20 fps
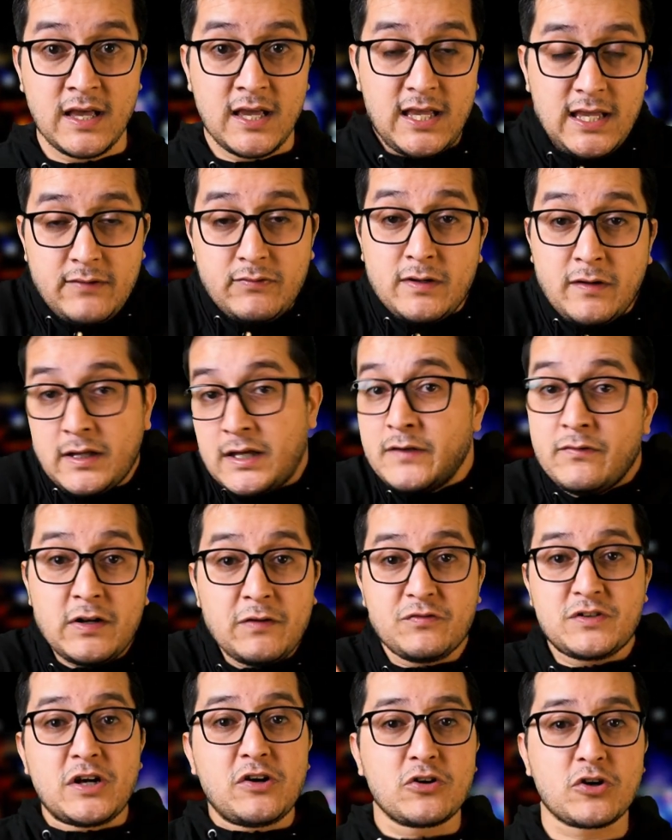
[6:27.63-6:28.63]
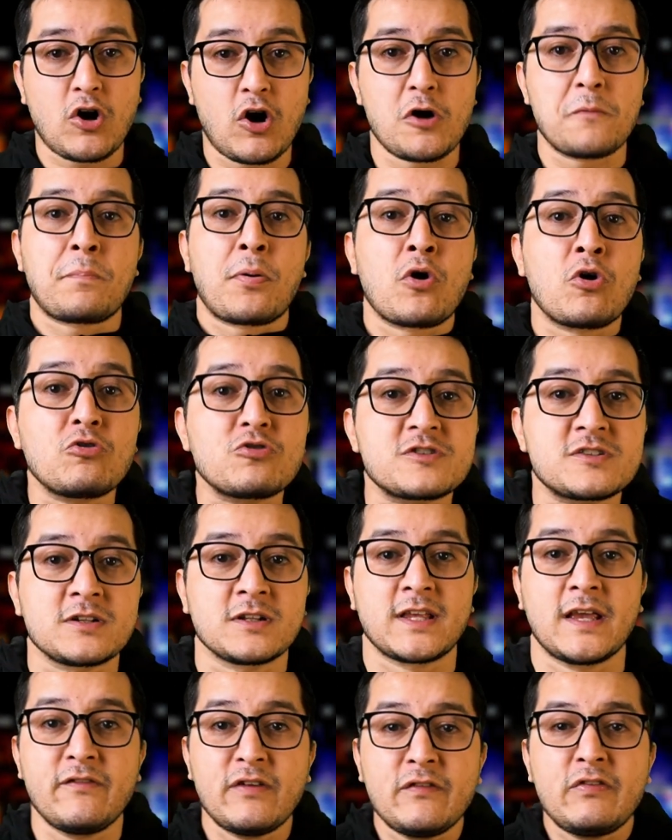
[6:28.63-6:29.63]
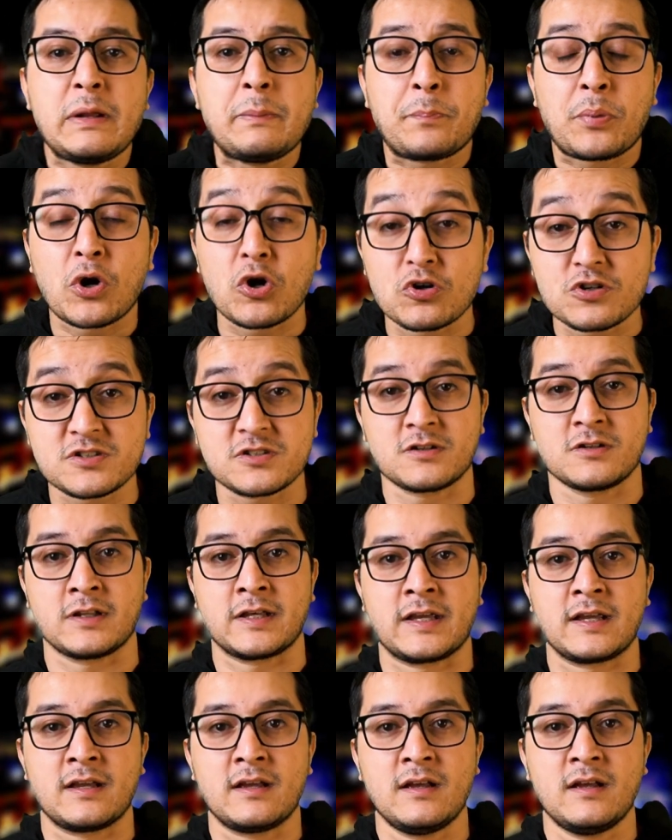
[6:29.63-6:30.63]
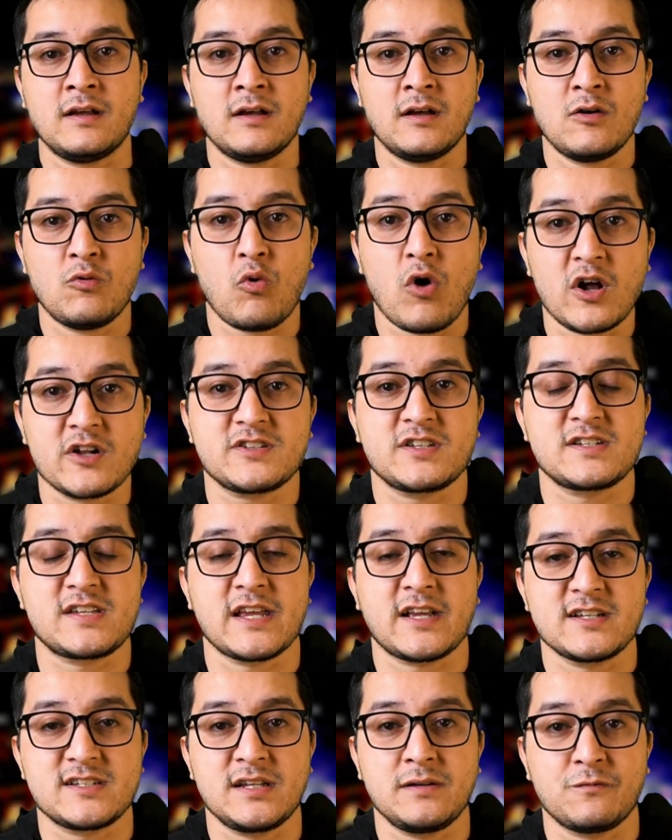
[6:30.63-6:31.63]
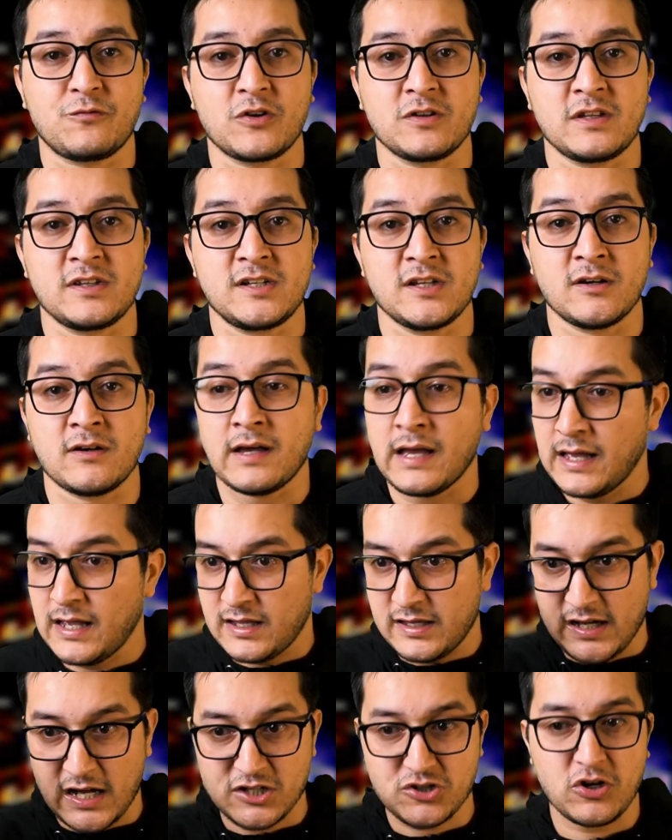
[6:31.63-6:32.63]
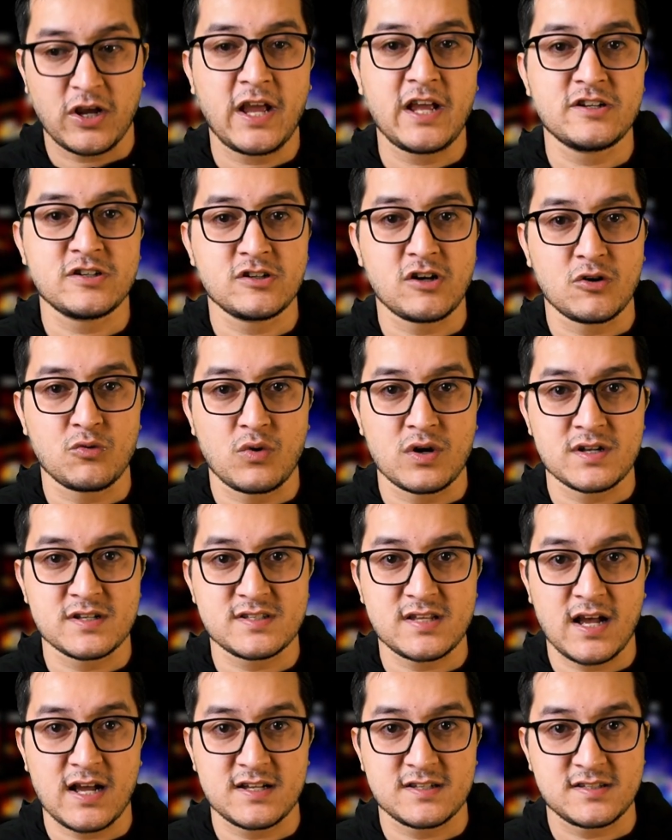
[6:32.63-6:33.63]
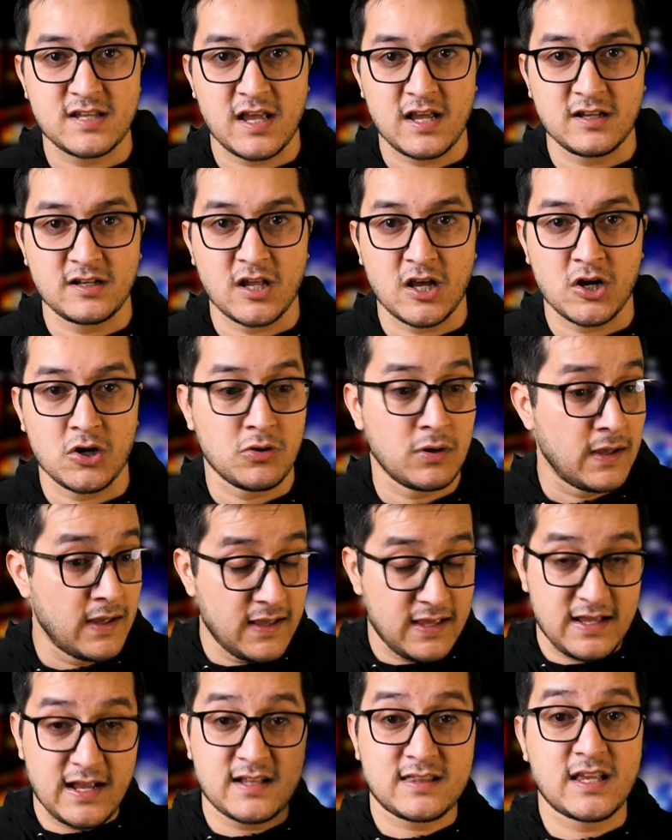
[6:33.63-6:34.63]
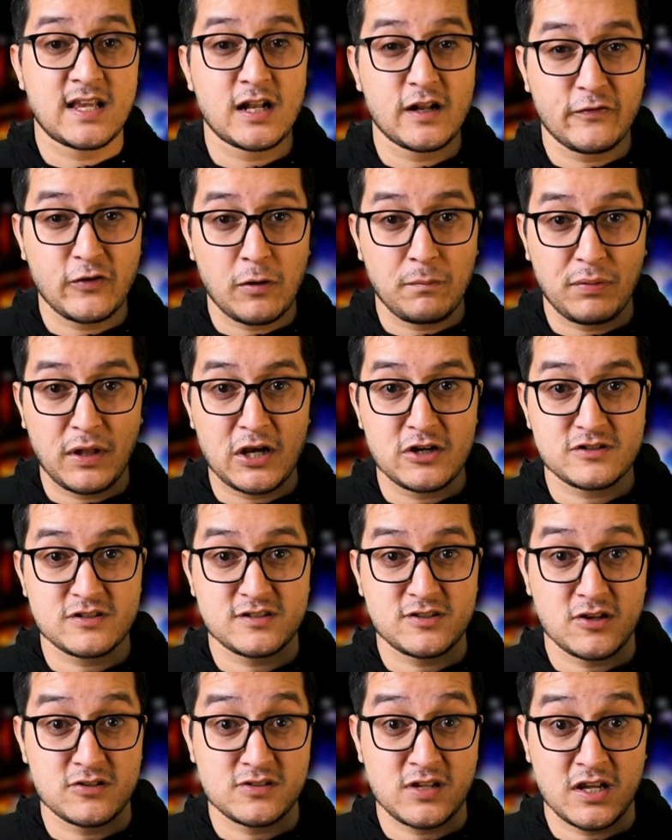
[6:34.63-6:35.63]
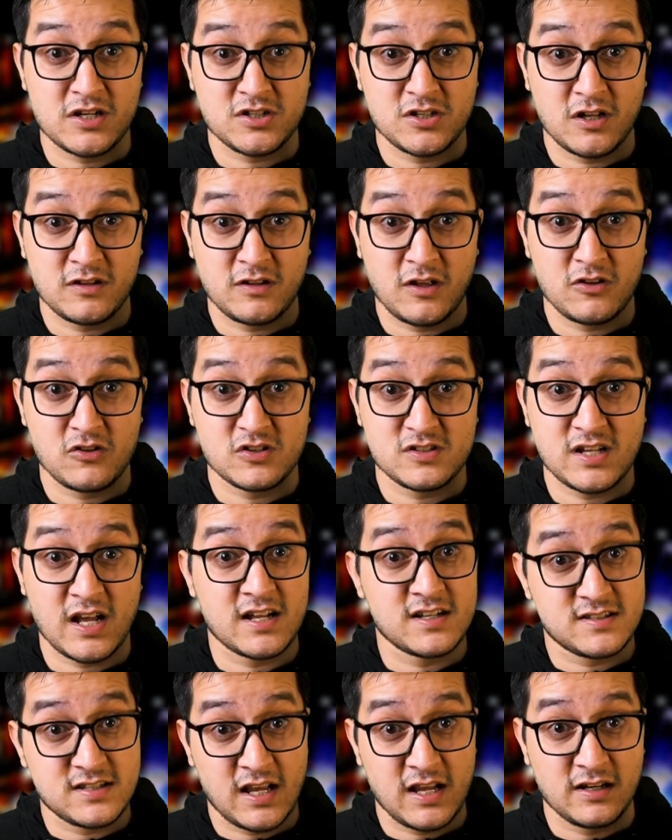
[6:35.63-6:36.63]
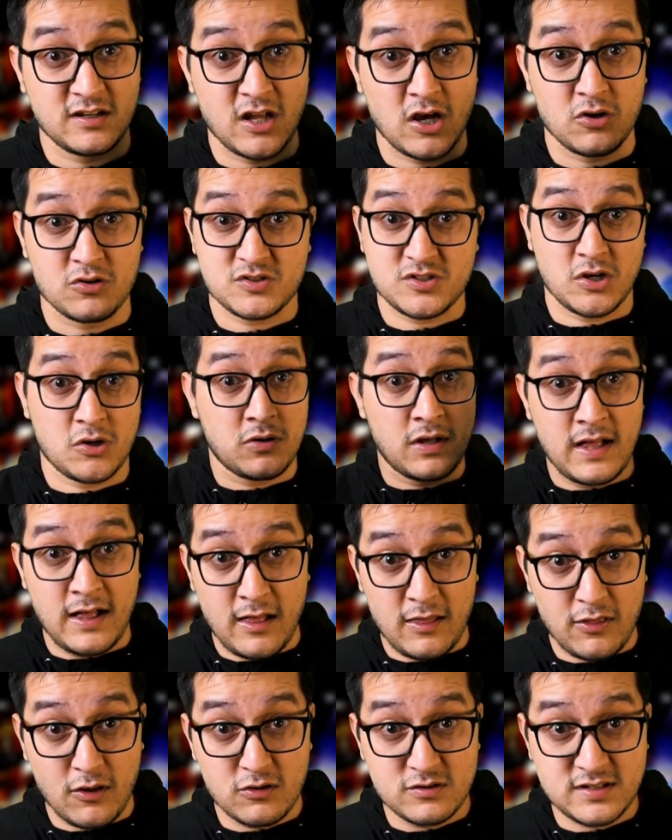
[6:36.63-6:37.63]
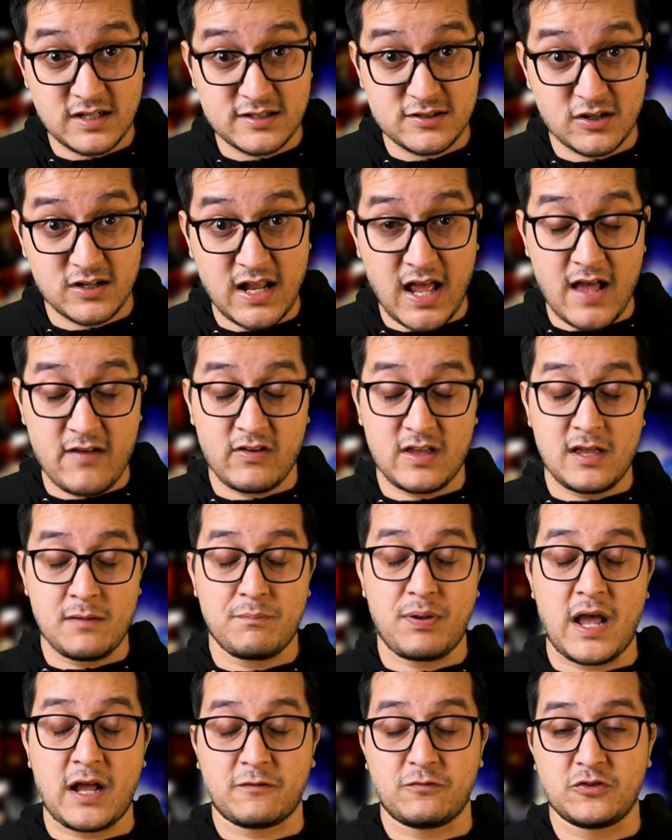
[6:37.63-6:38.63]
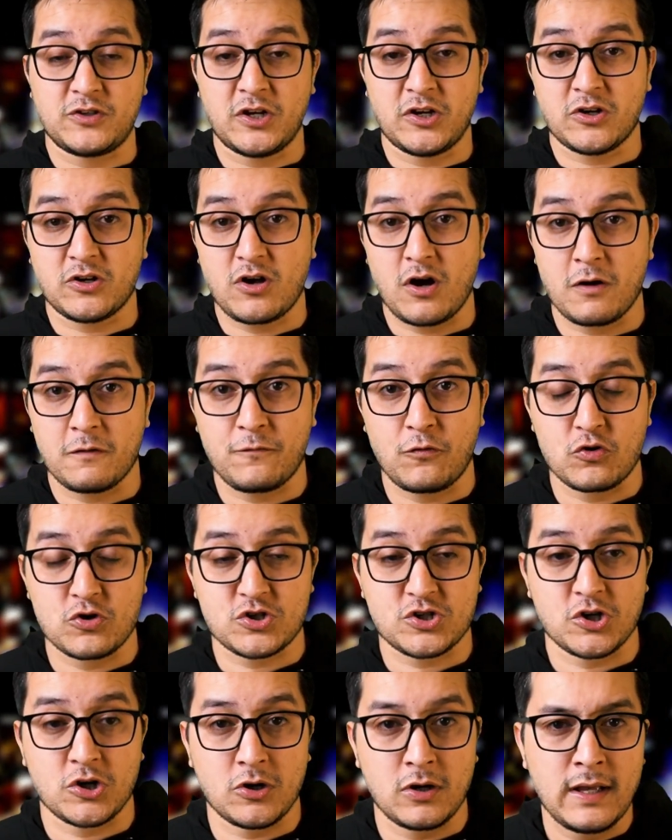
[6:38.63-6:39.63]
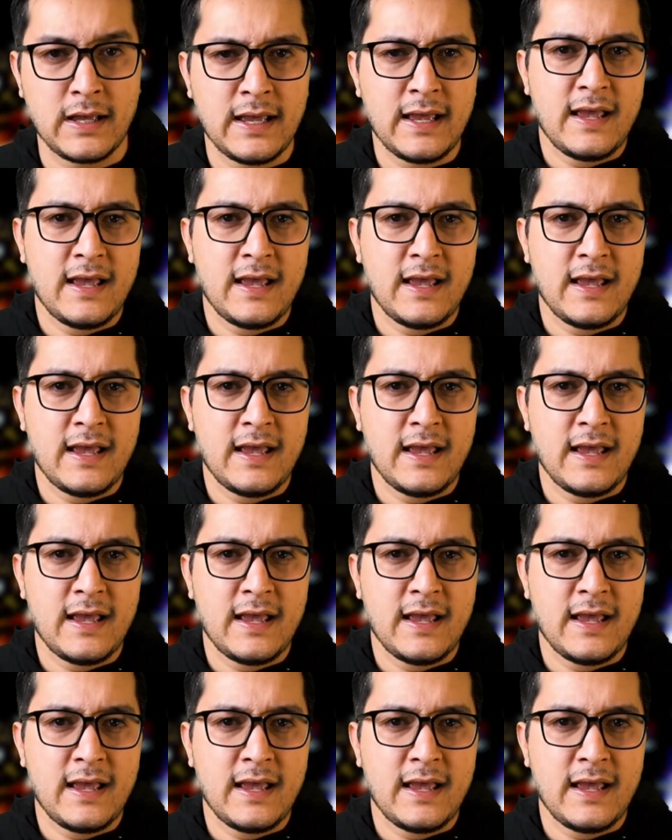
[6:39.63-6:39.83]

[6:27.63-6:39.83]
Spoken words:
Even if Derek Carr personally, even if he personally wants to take a team-friendly deal, you got your agent on one side saying no, you got the NFL Players Association on the other side saying no. So those things are going to have an impact for Derek Carr for sure.